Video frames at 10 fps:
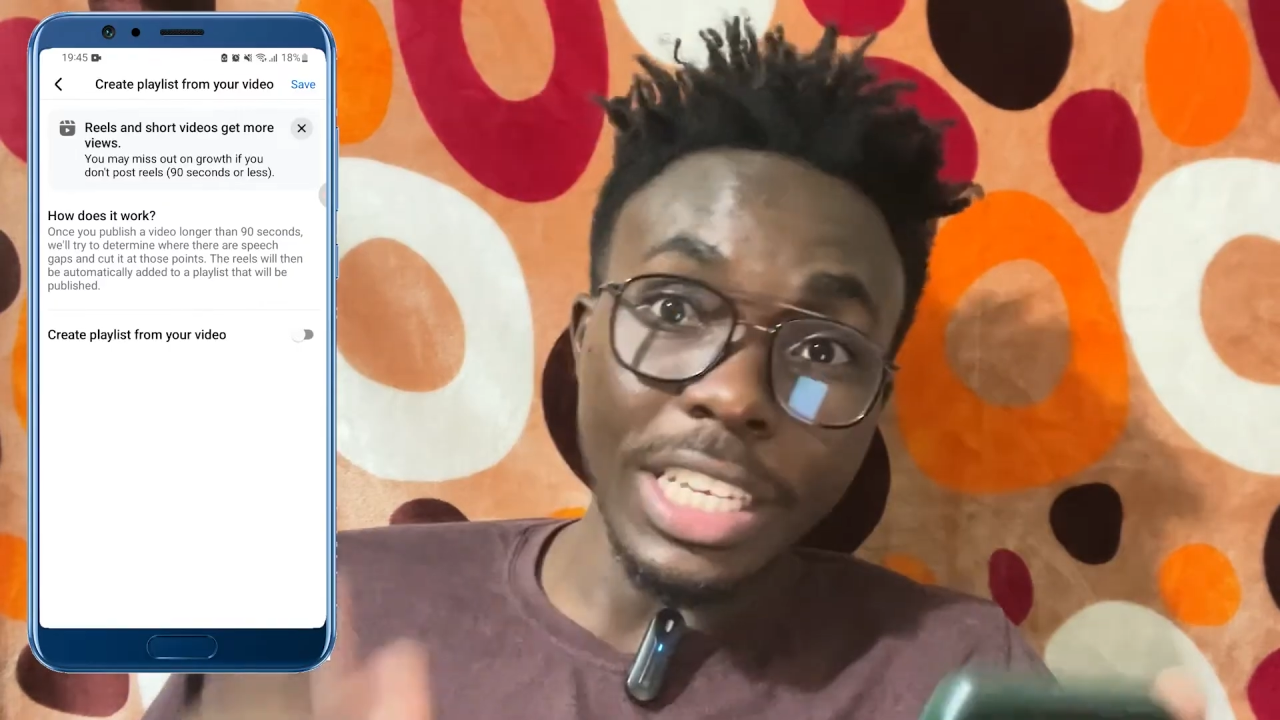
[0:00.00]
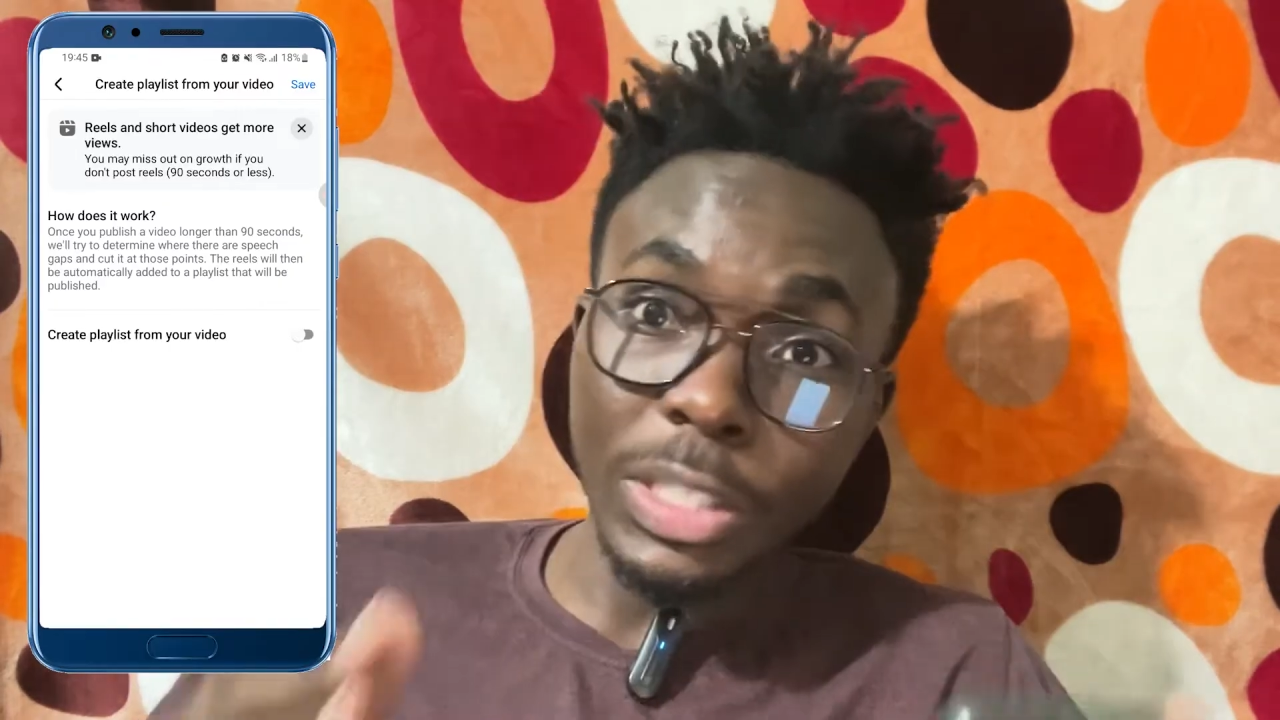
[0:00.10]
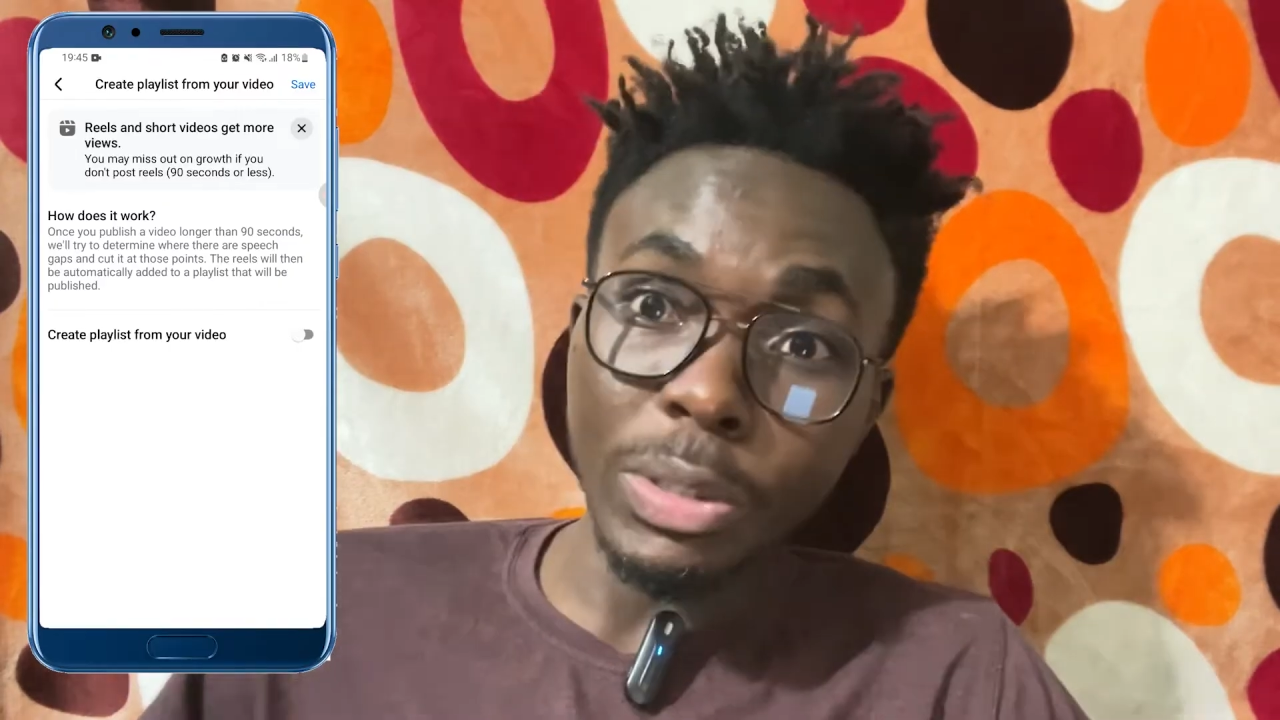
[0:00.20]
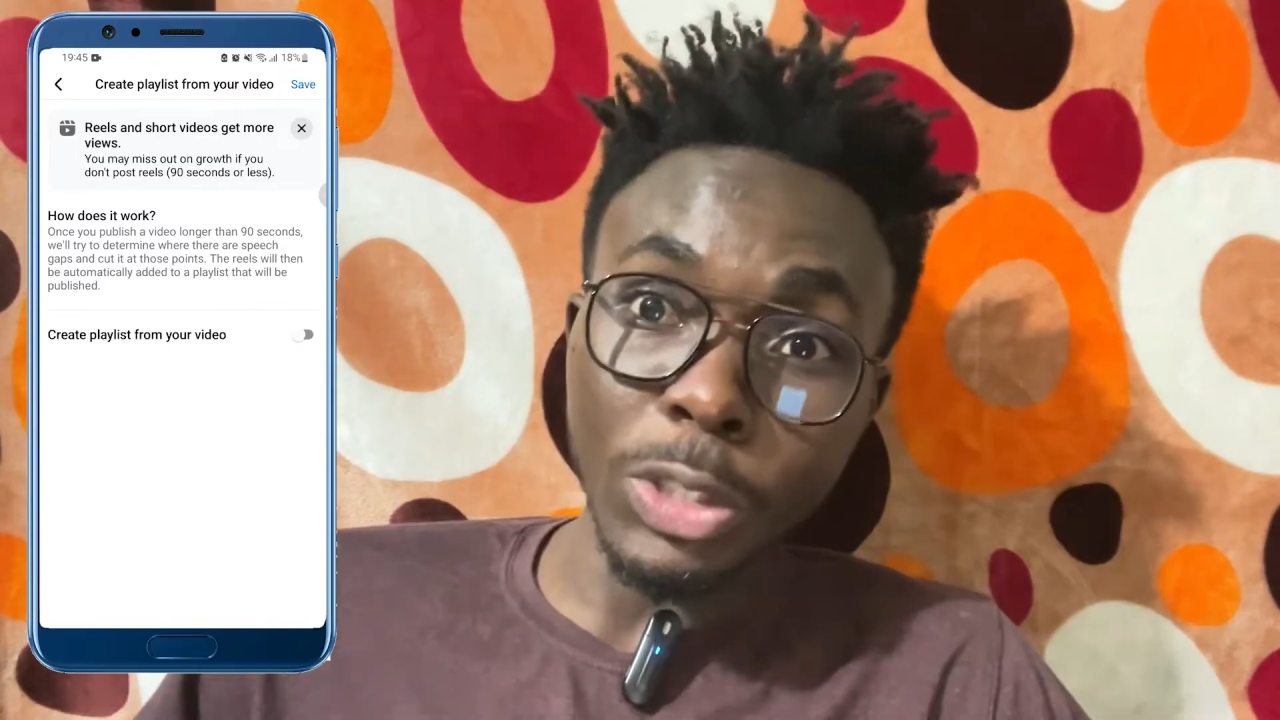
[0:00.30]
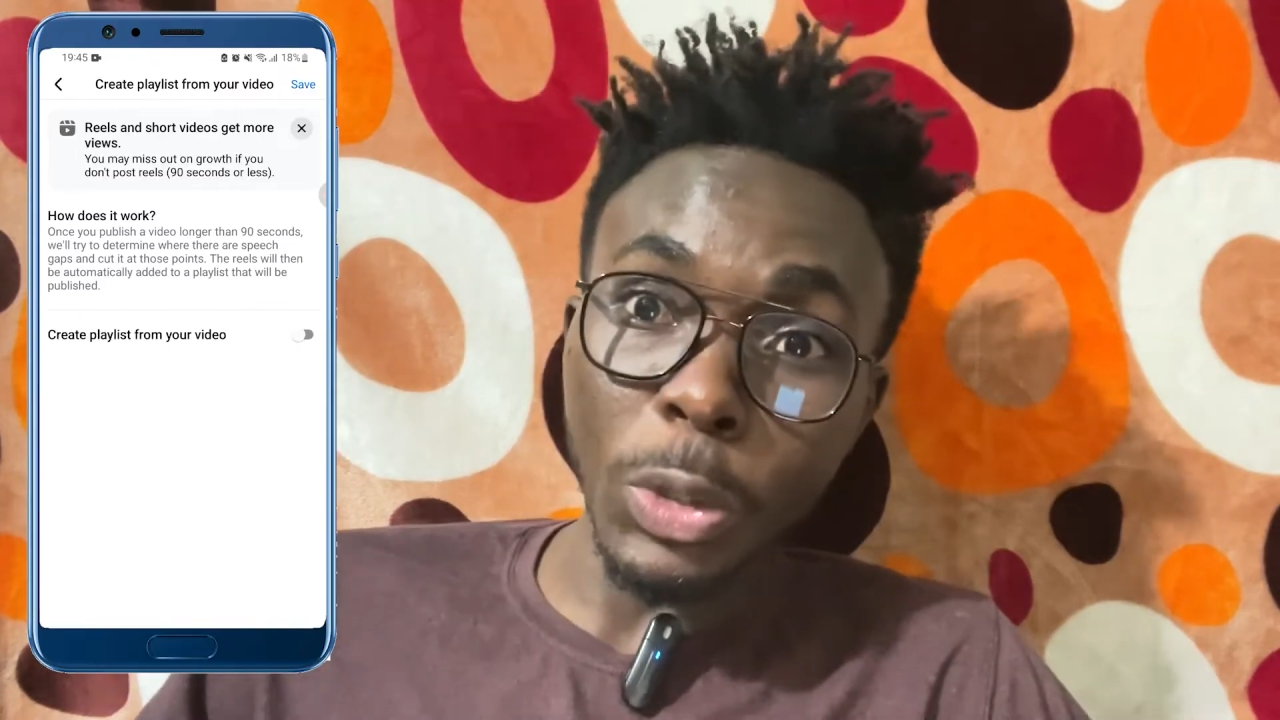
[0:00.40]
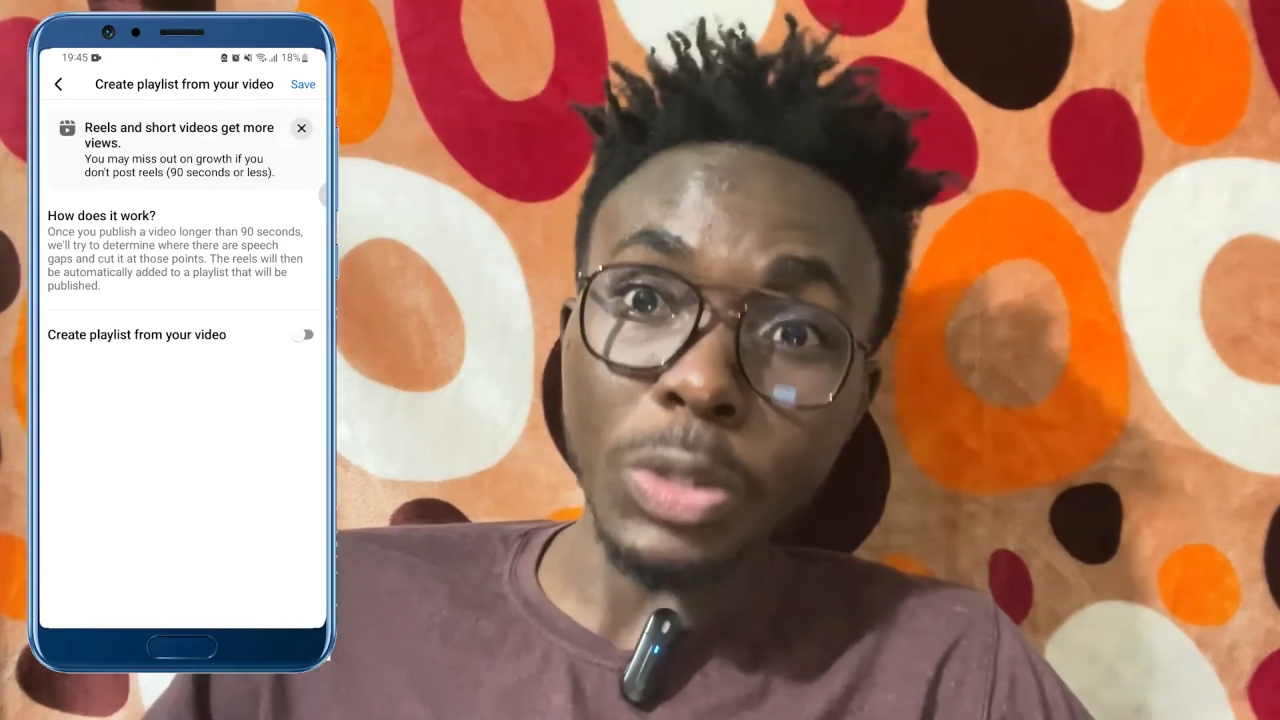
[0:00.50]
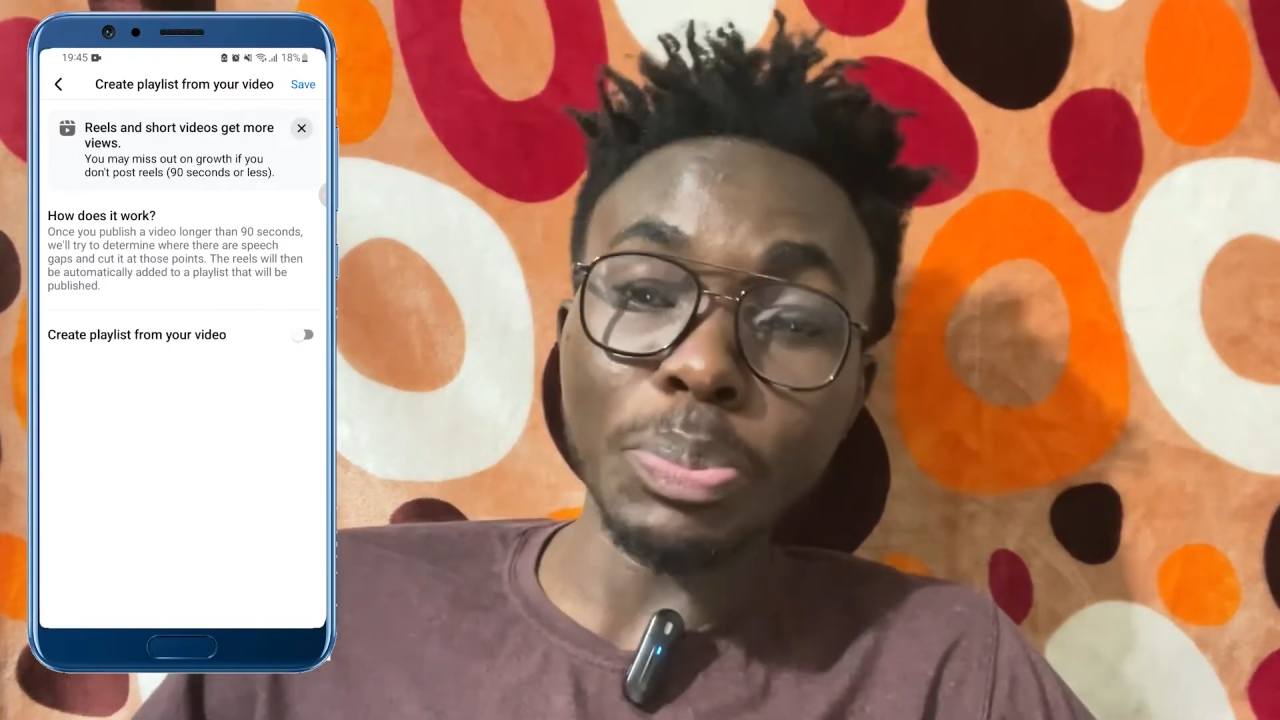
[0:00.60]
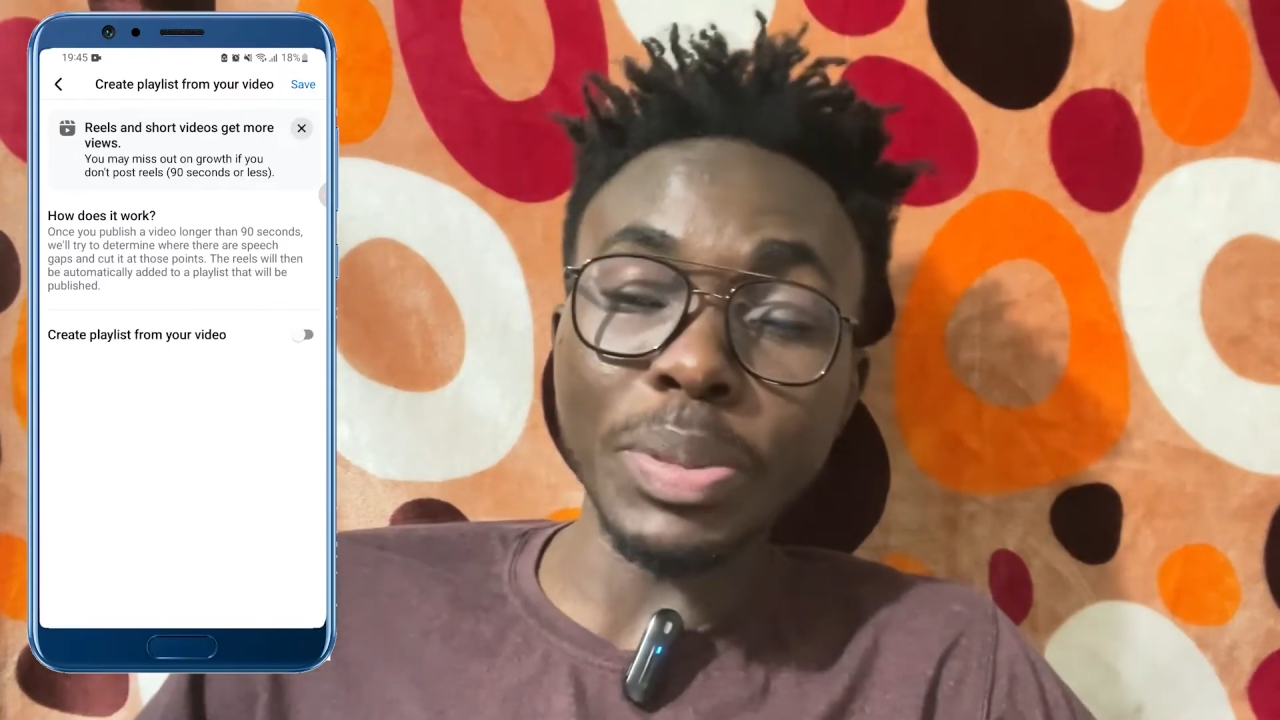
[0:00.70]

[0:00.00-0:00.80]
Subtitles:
it will not